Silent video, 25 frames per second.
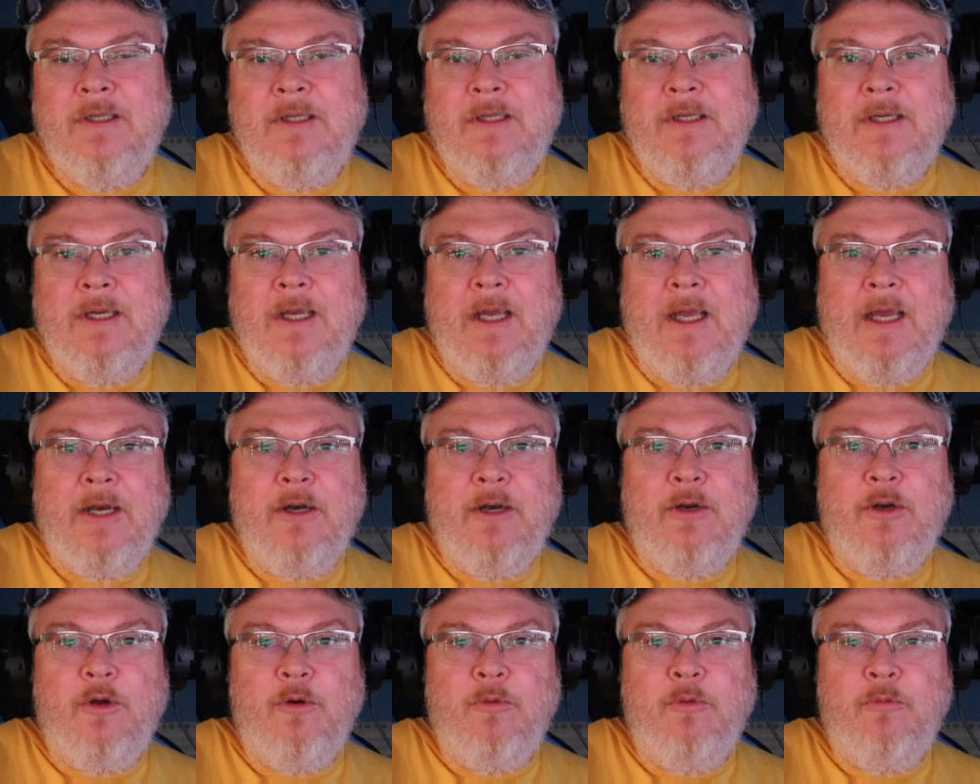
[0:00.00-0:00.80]
I don't
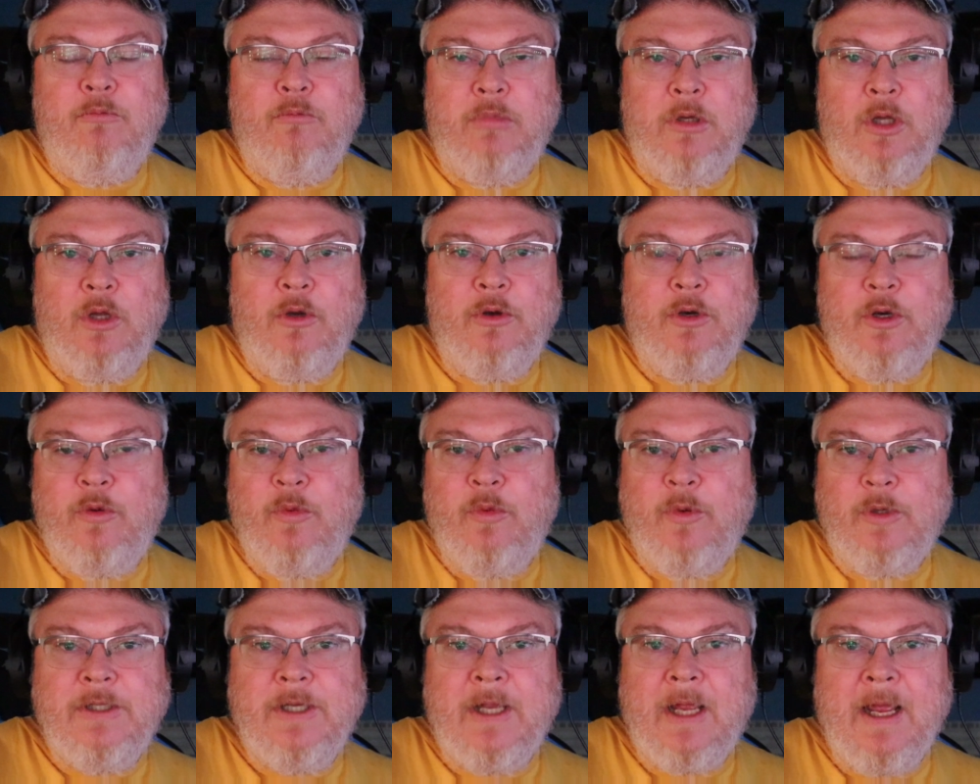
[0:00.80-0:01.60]
know, bloated,
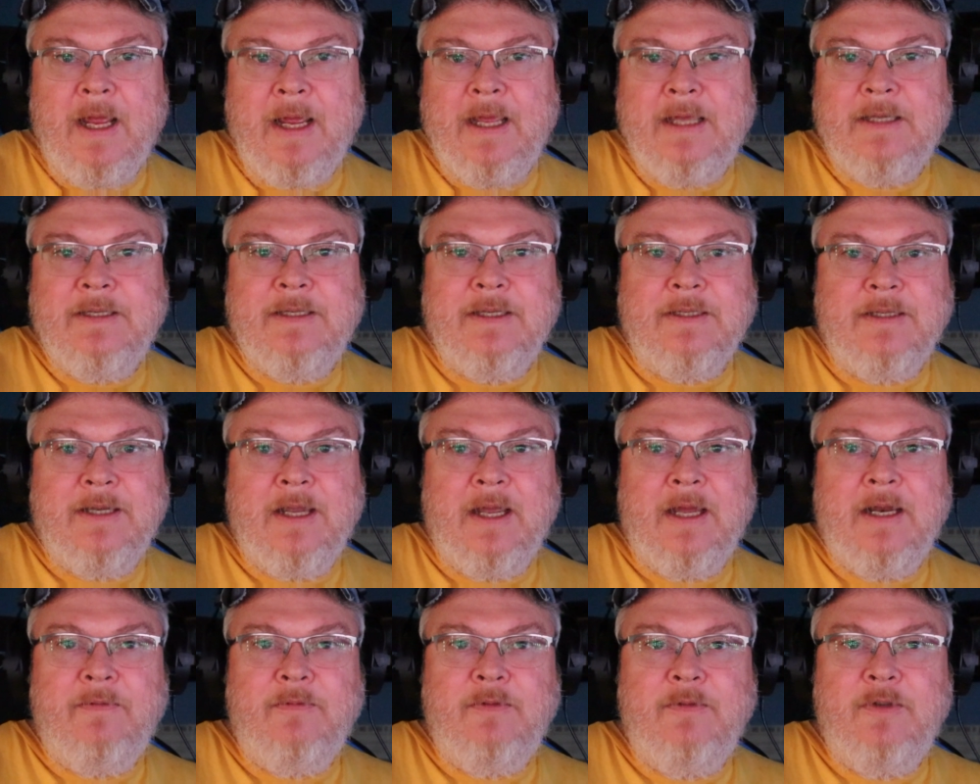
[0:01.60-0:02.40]
which I guess is
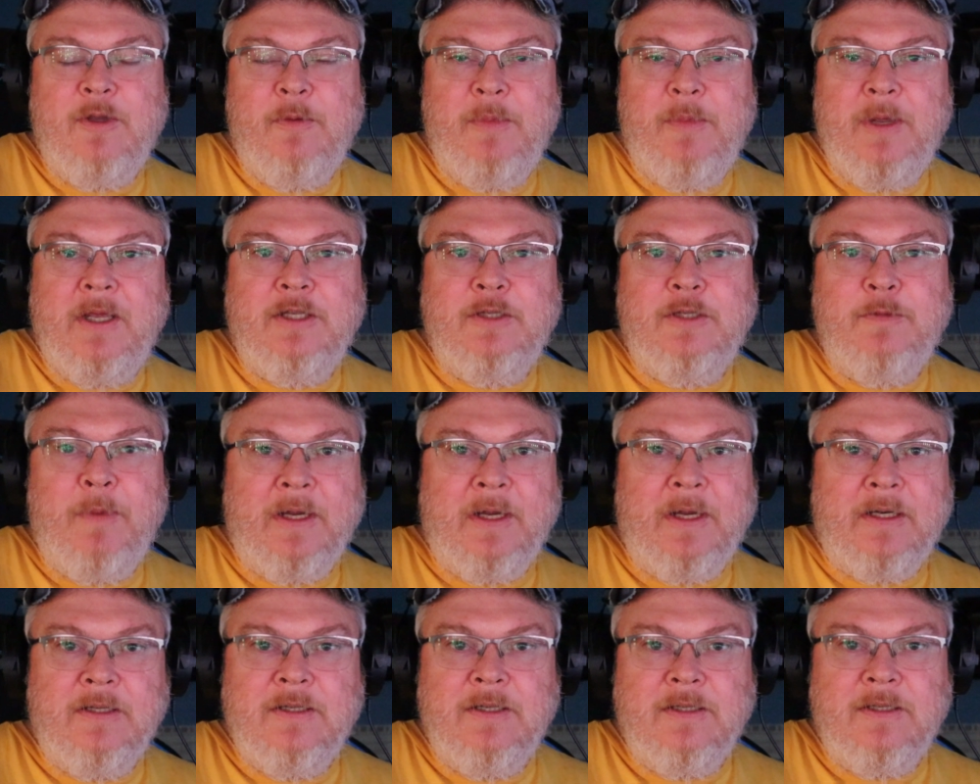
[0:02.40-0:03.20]
kind of to be
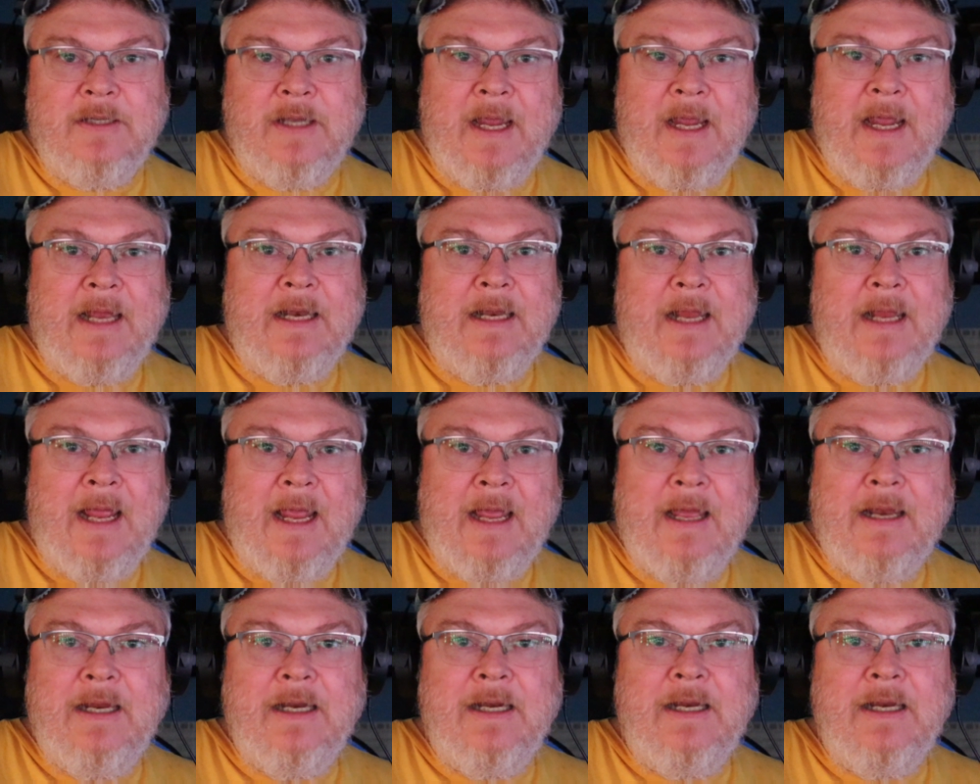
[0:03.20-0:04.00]
expected since I hadn't
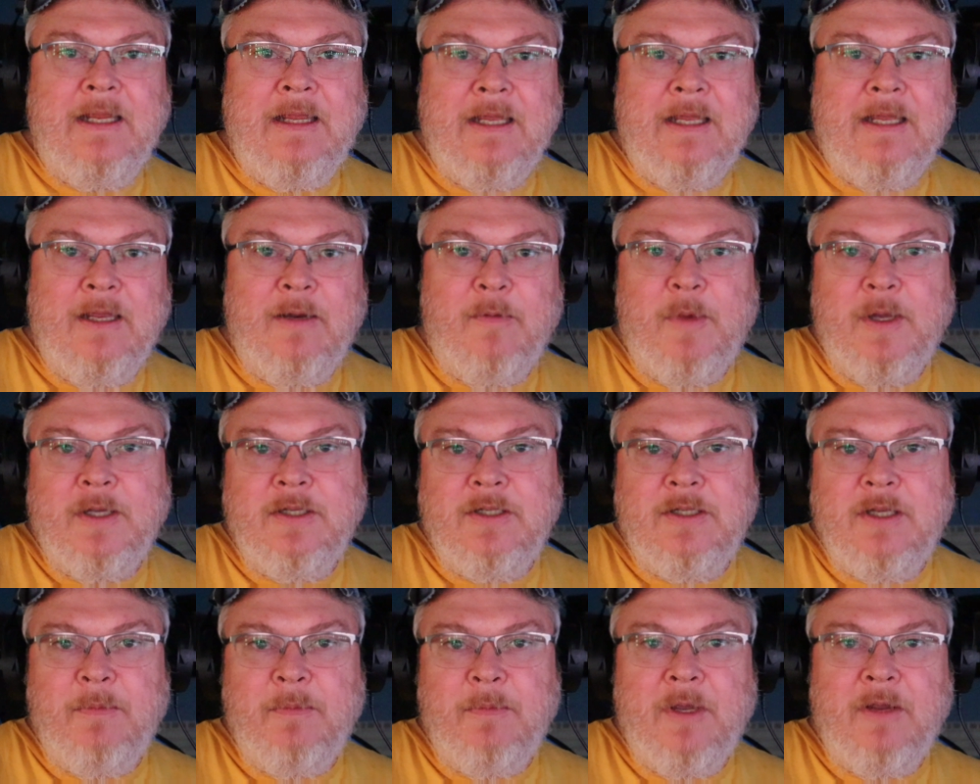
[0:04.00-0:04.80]
had anything in my
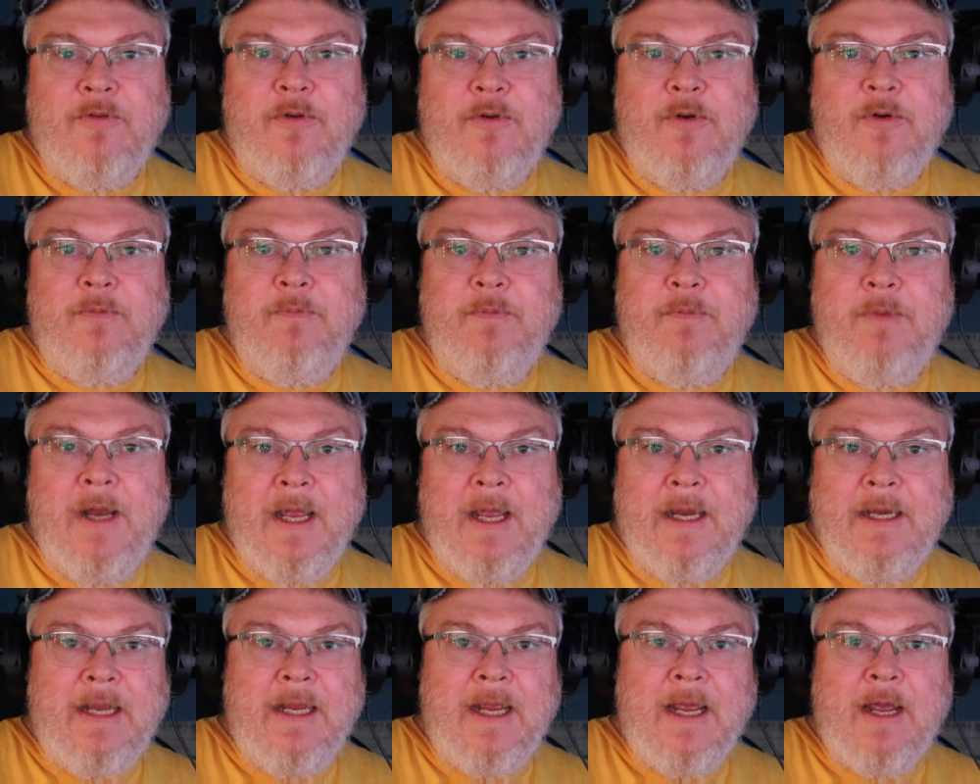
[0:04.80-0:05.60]
stomach for
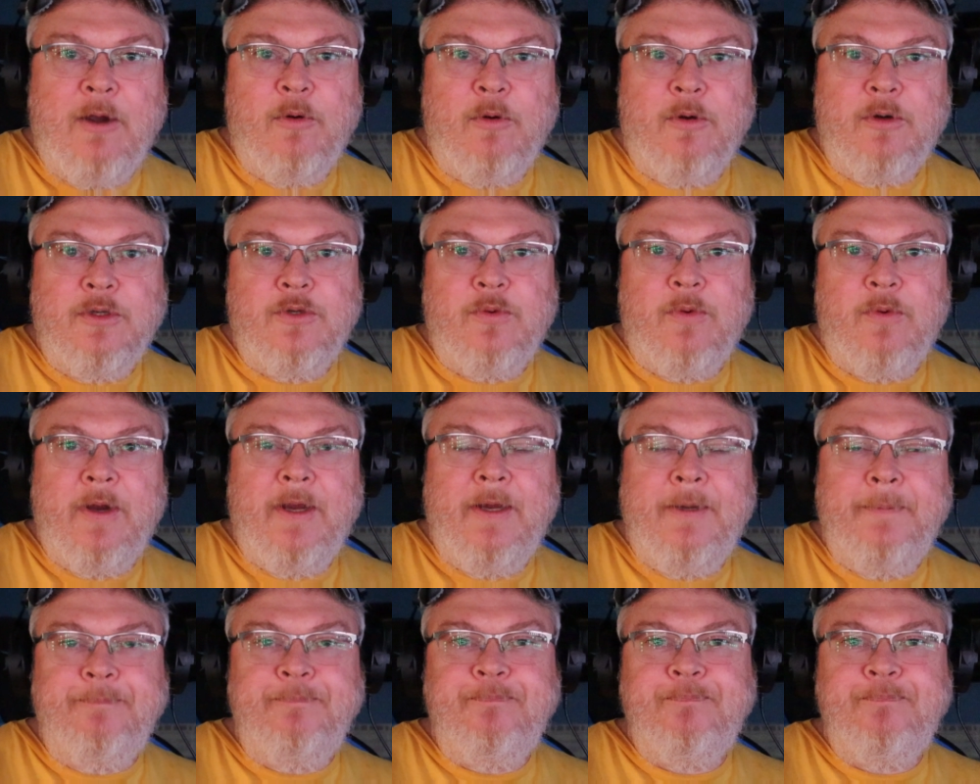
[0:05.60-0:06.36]
90 hours, right?